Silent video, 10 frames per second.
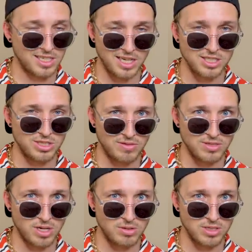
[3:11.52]
in case you
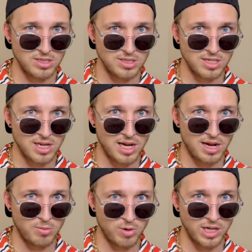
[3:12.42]
haven't noticed,
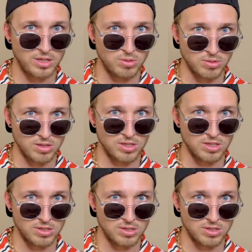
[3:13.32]
I'm way cooler than